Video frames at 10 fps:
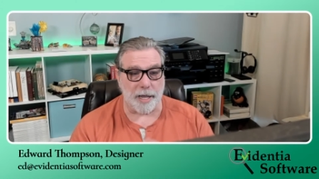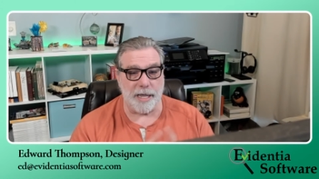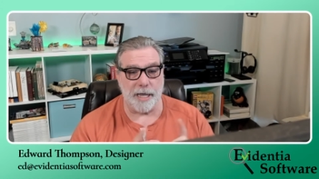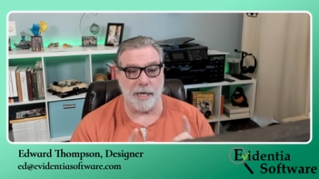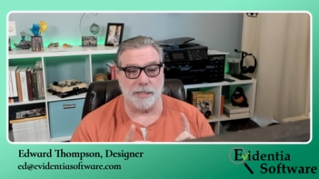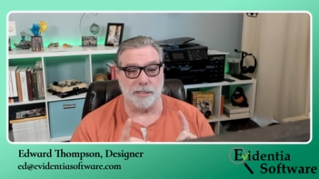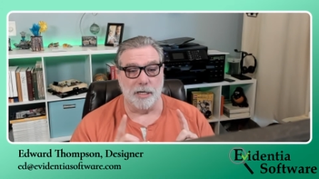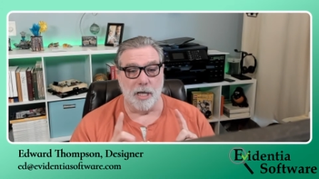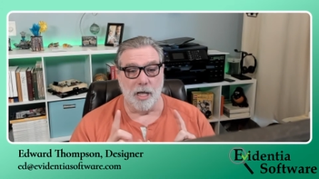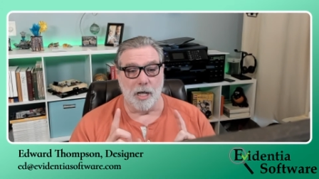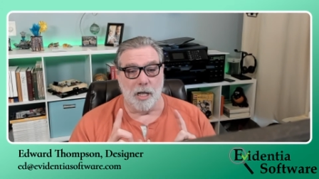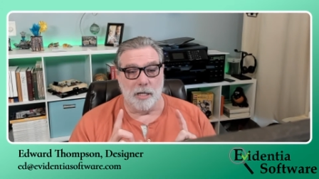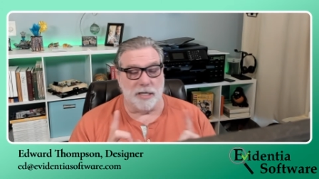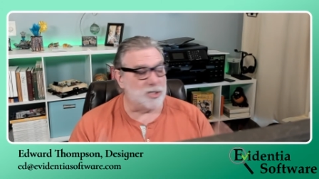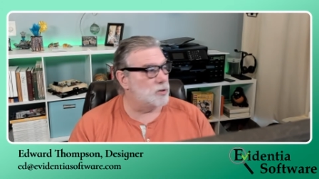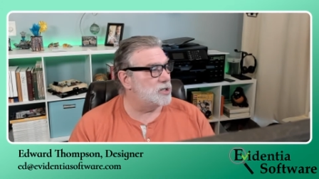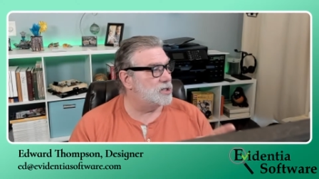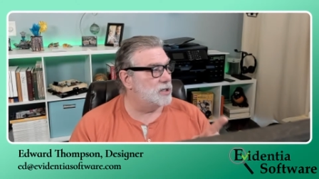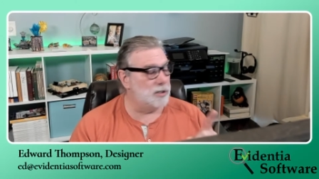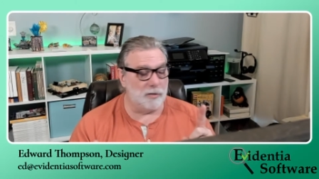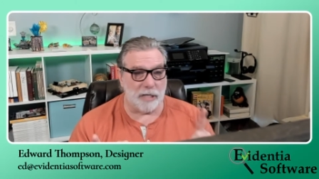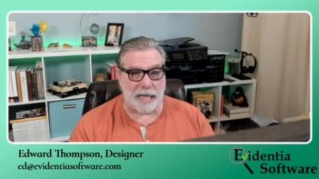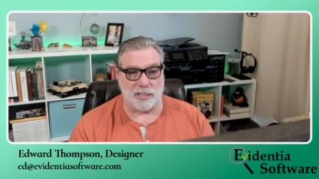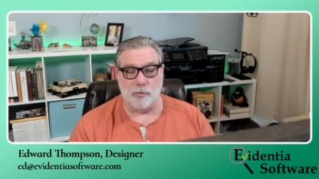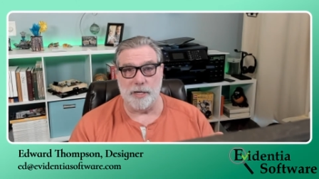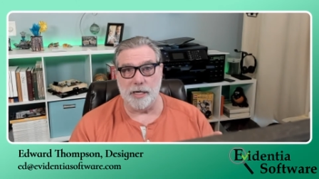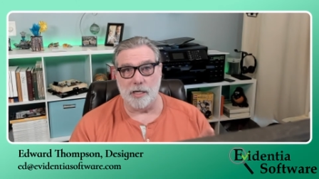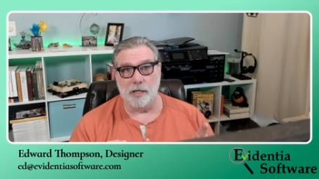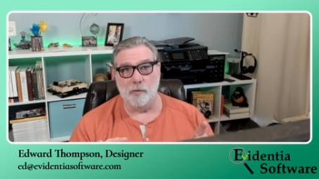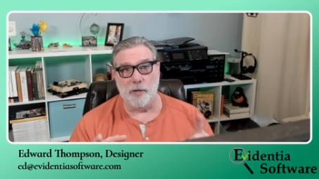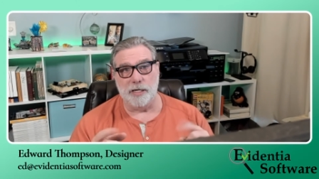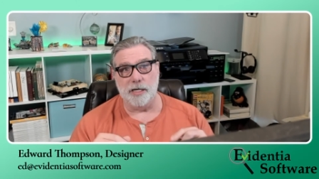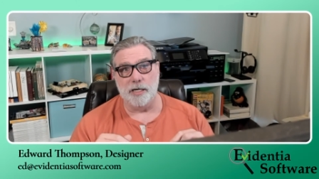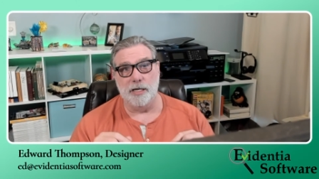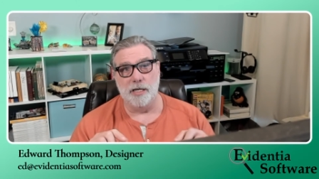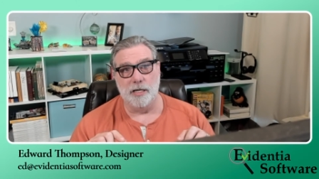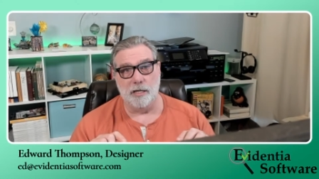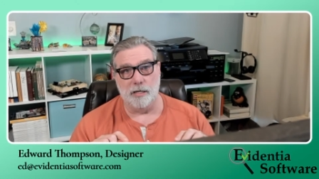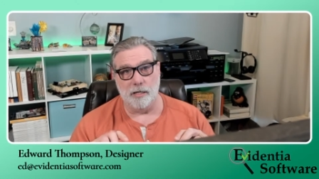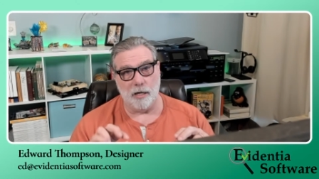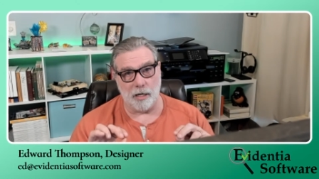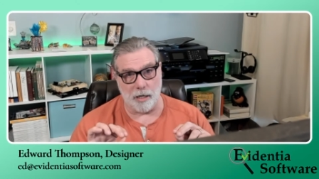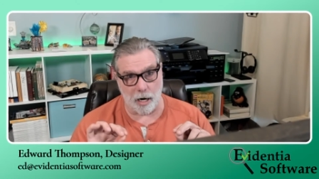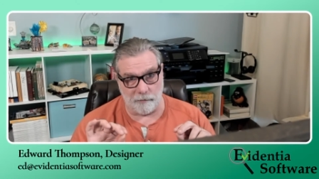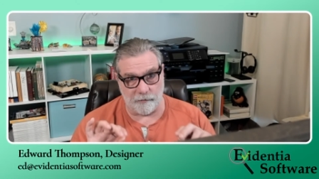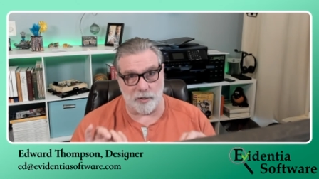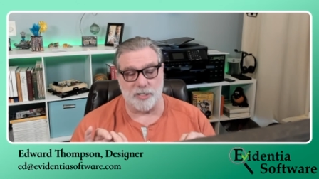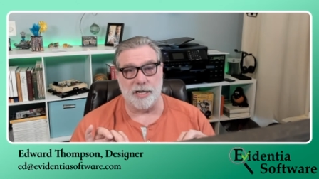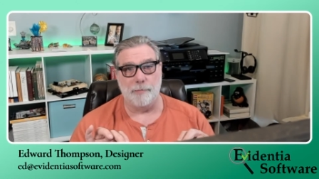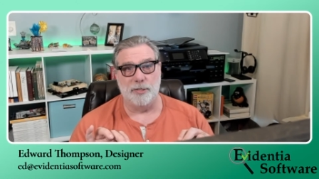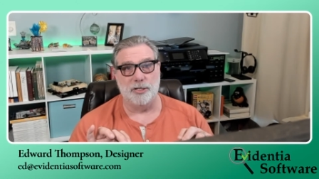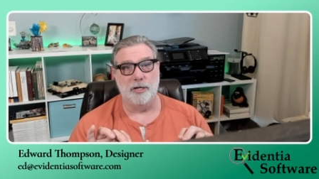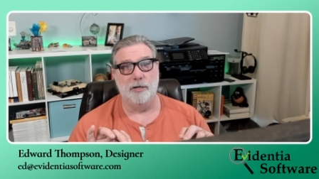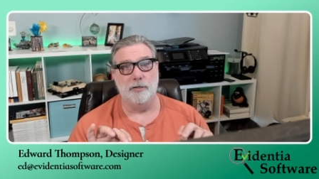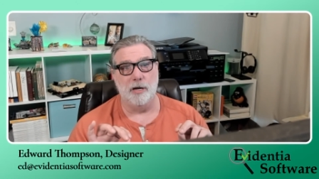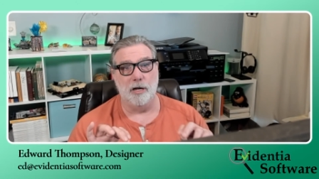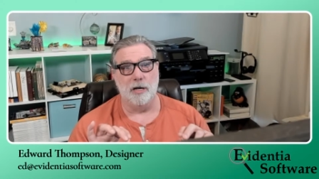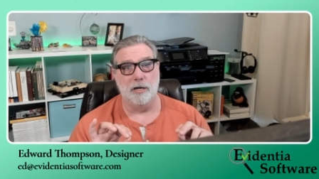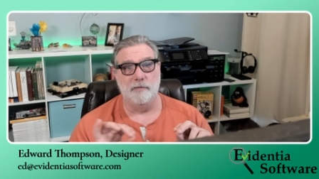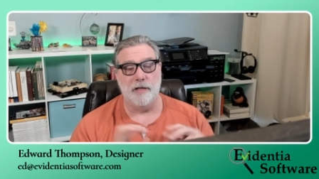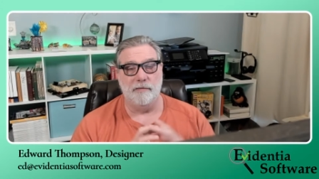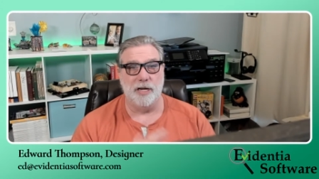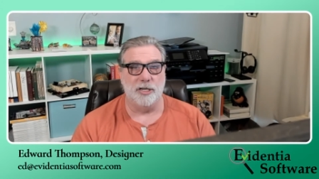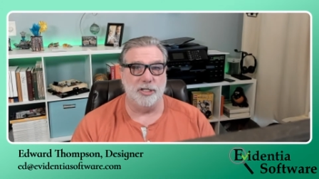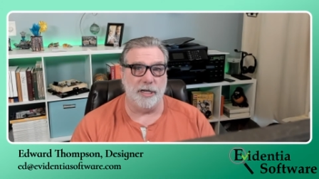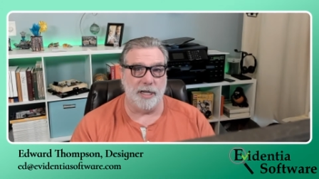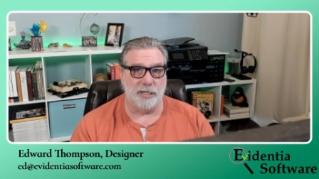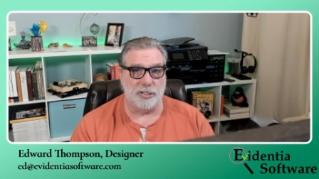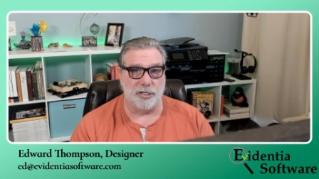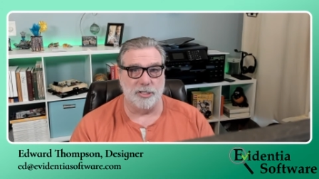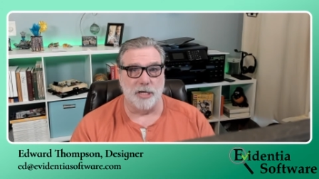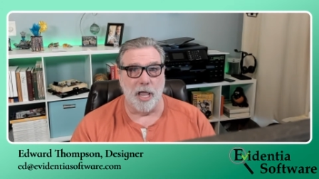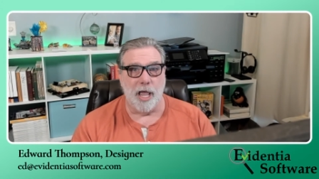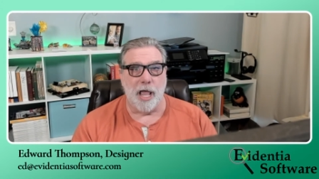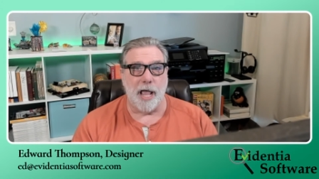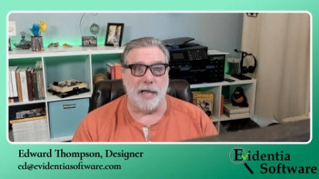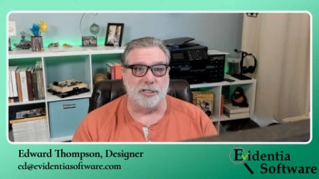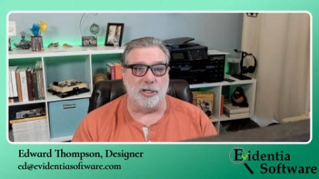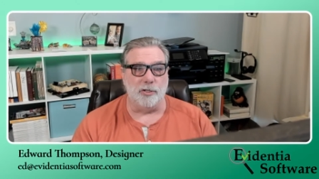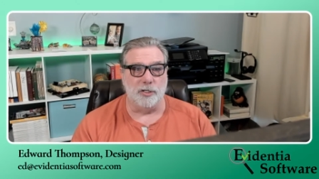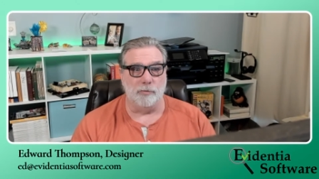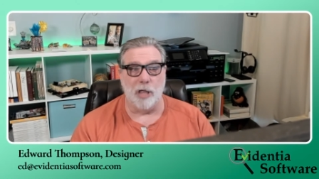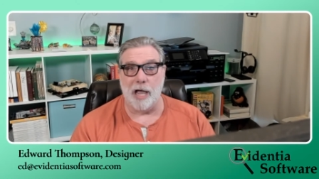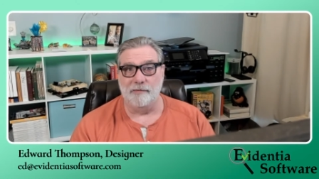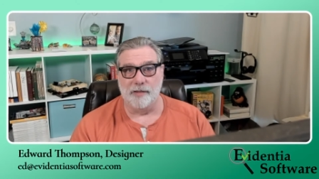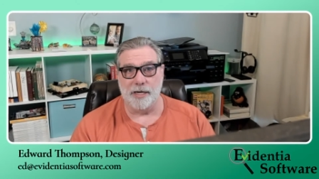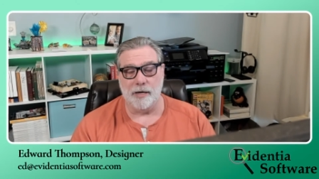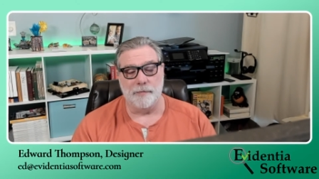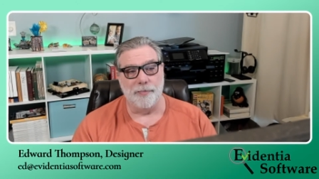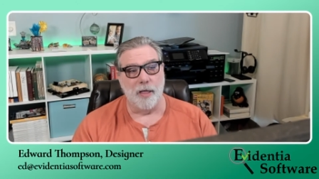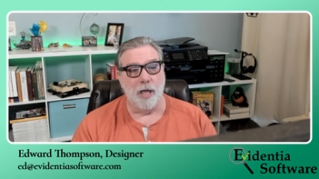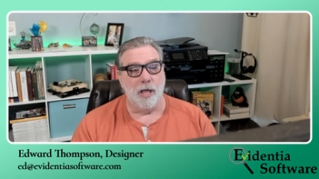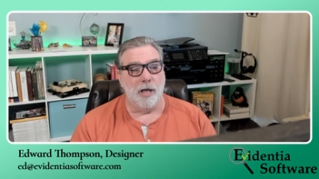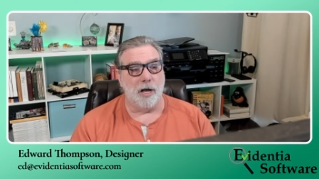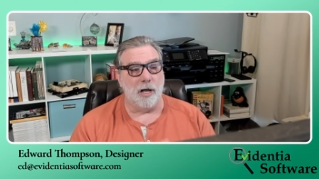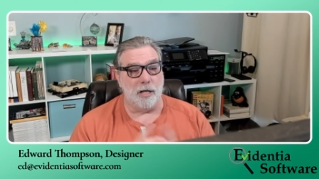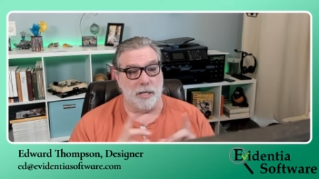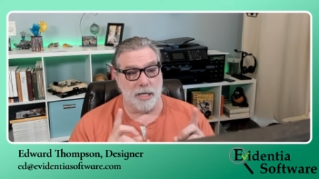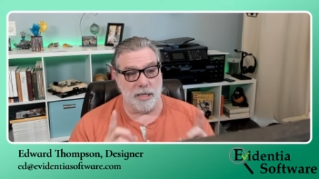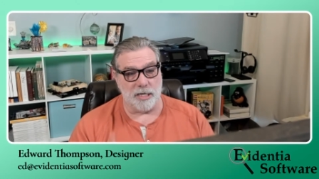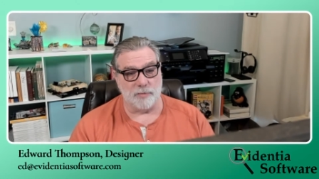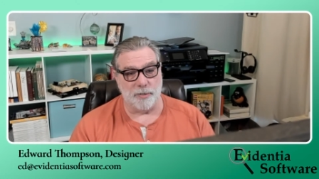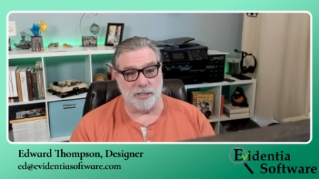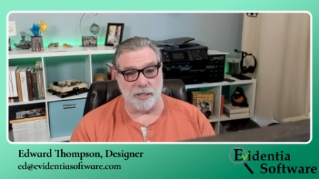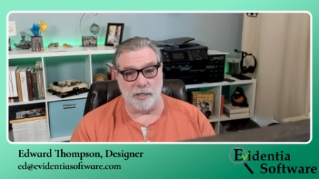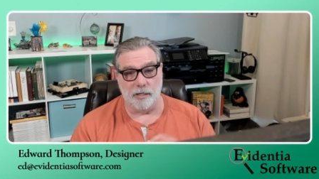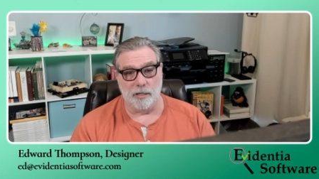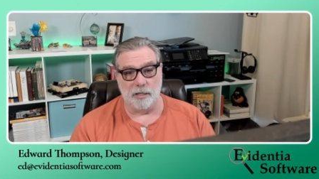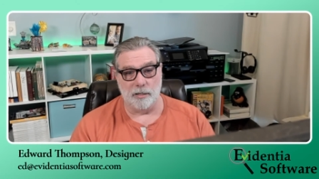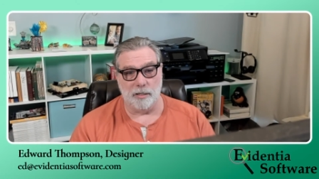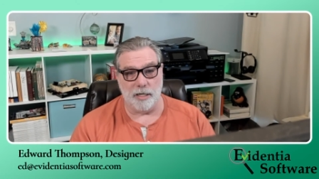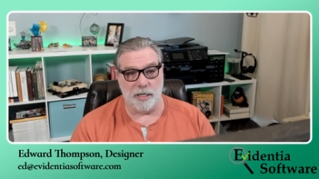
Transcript: And this was last week we did uh, our first episode of Evidentia Answers as a YouTube live video. Uh, in this particular uh,